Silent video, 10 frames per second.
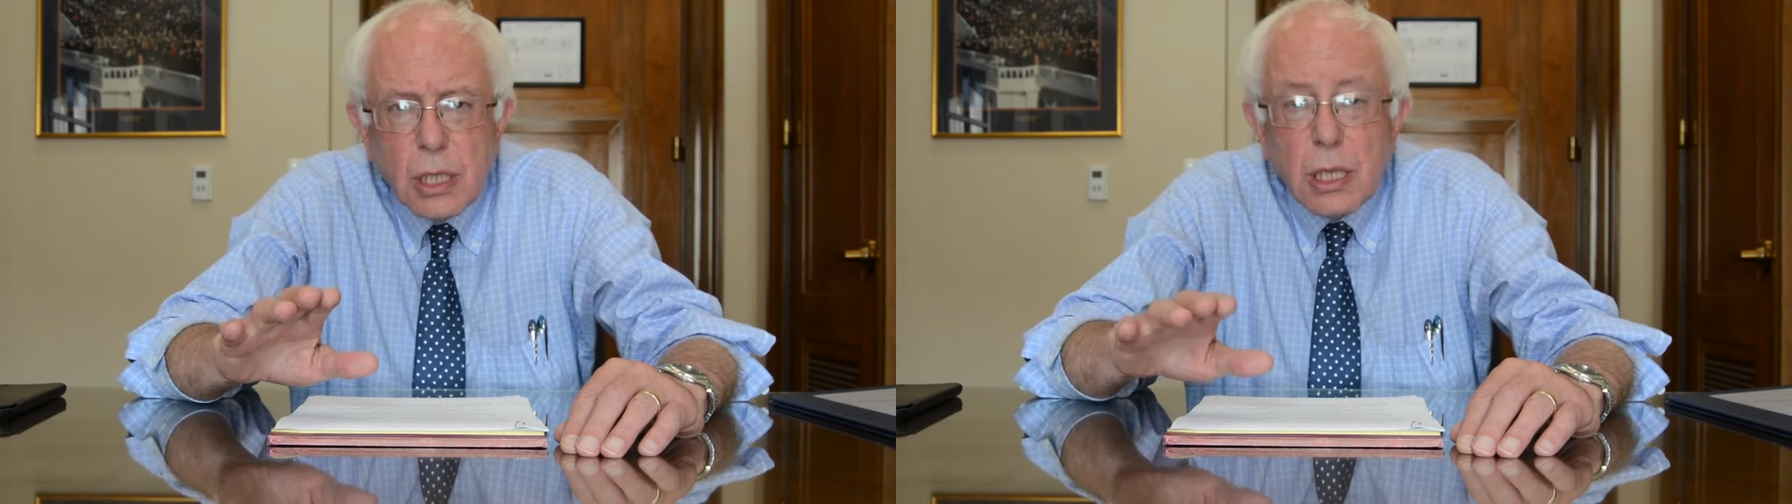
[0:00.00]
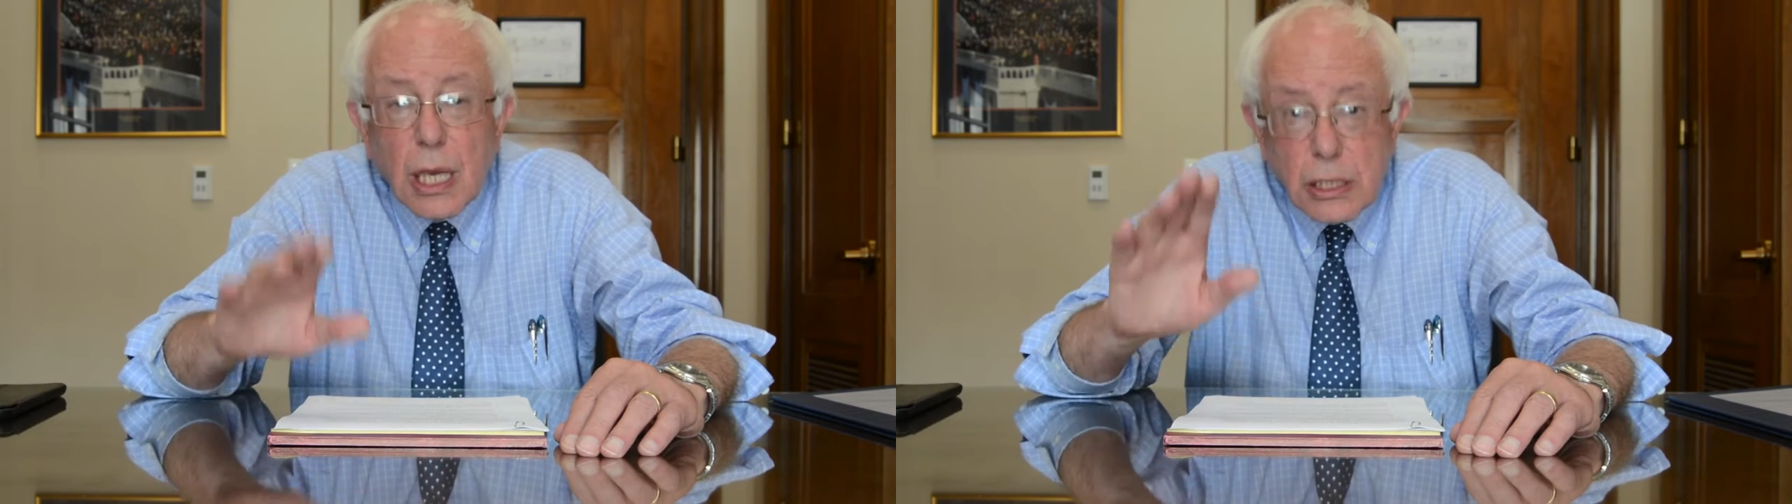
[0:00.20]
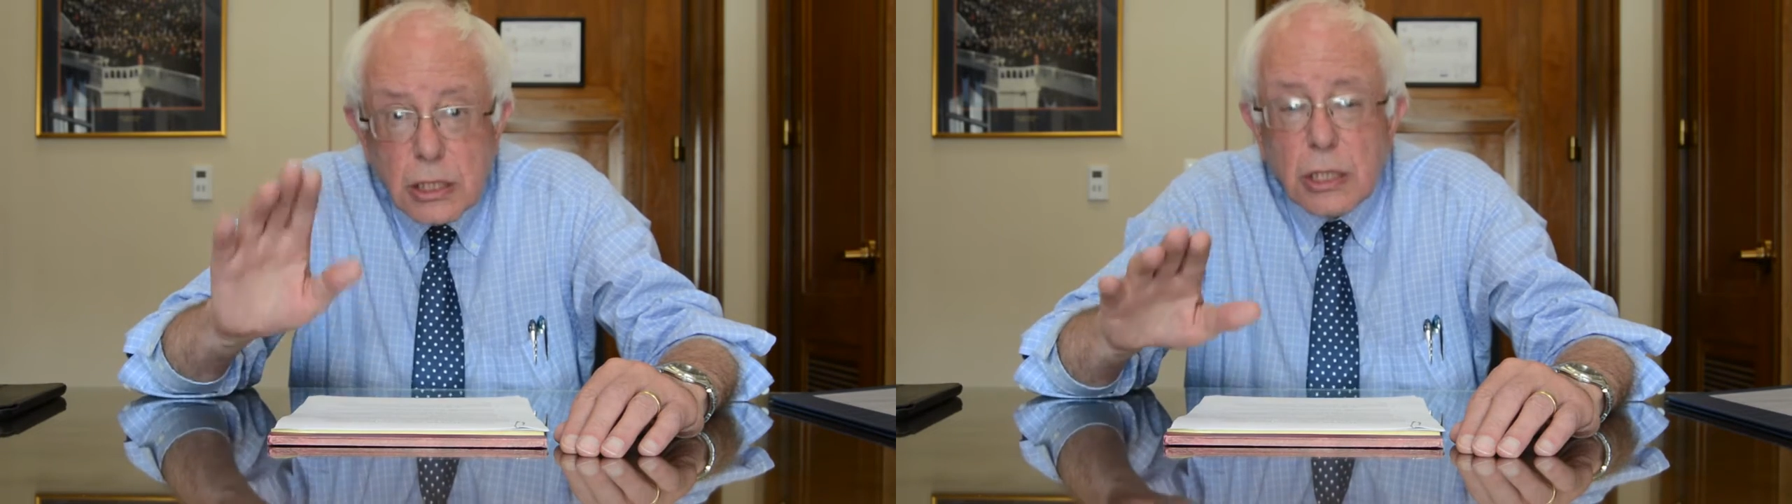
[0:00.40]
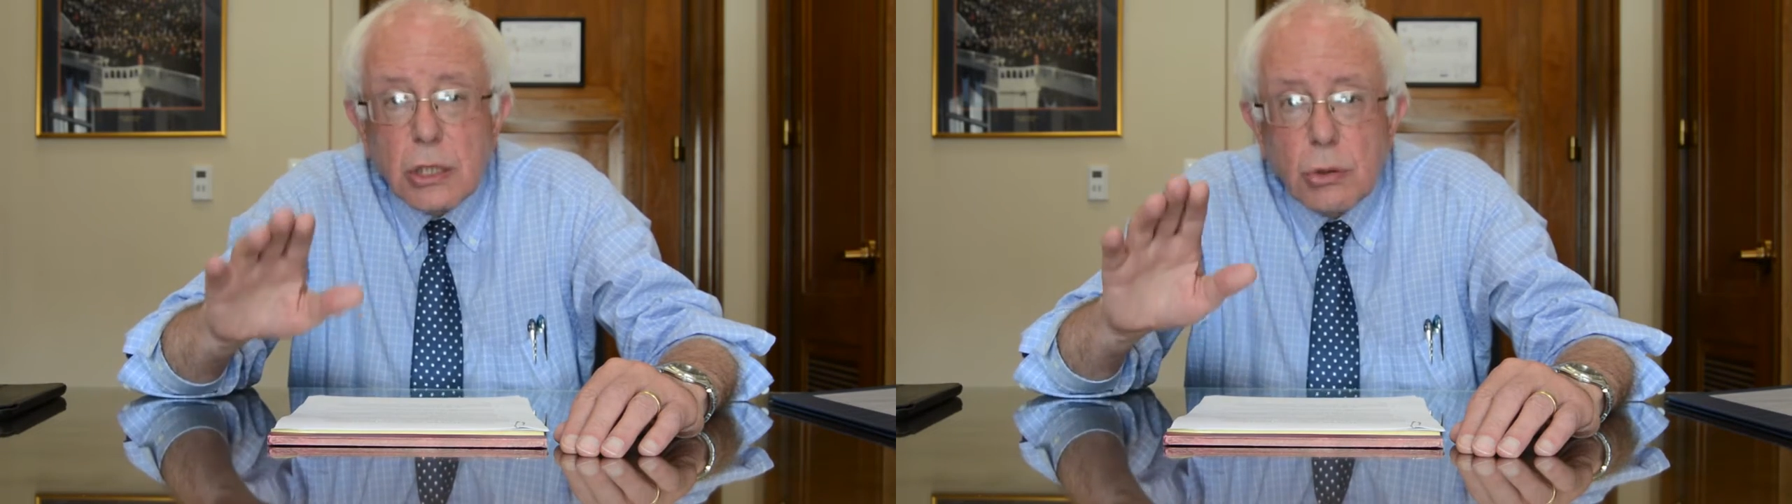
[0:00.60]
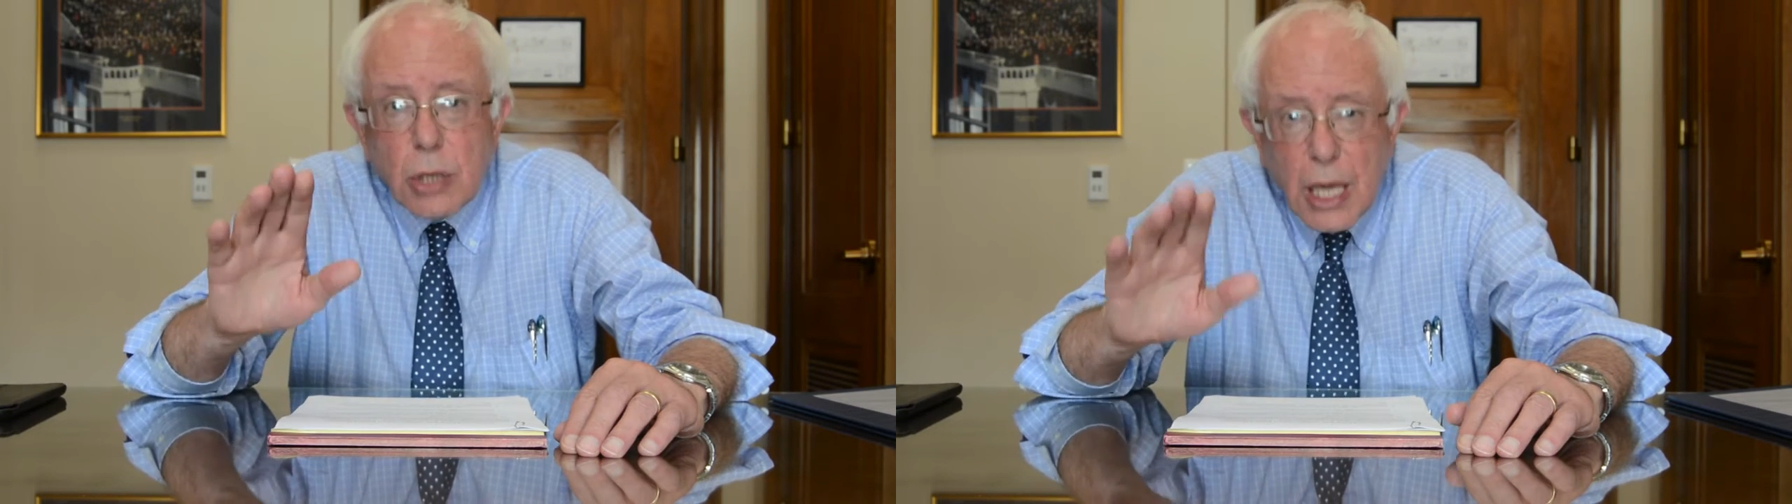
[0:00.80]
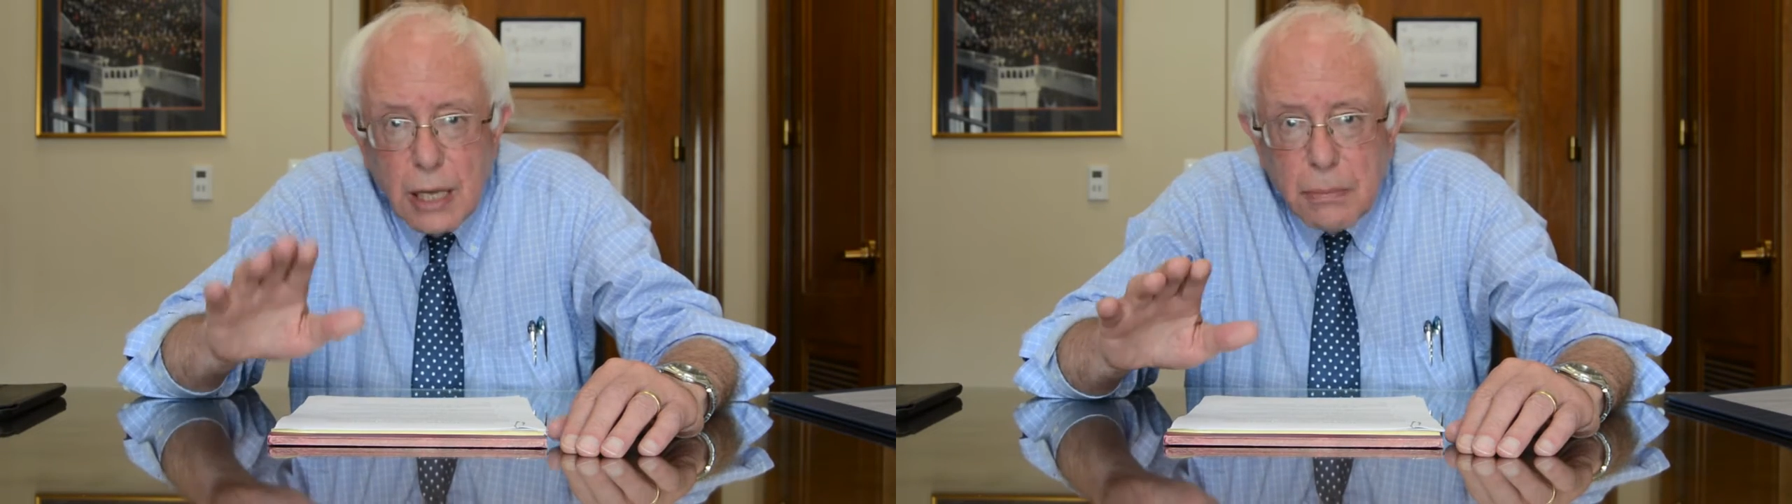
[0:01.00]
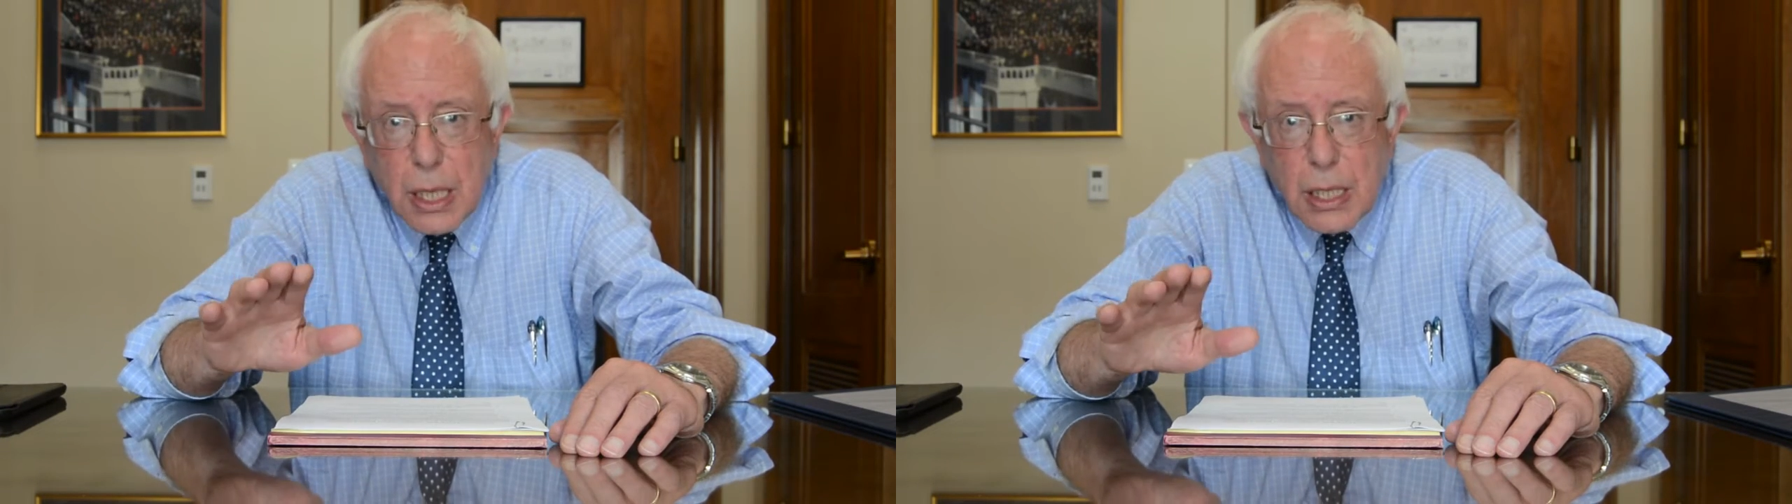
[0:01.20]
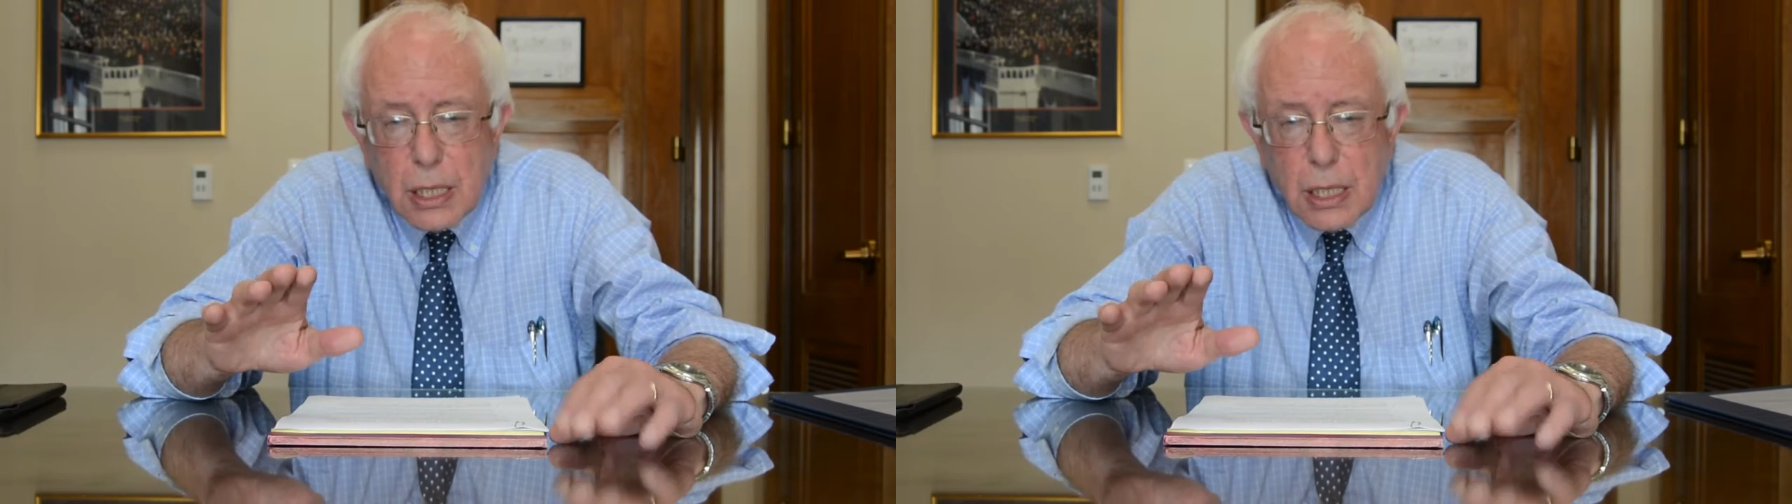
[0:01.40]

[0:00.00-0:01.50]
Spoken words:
Yes, you can make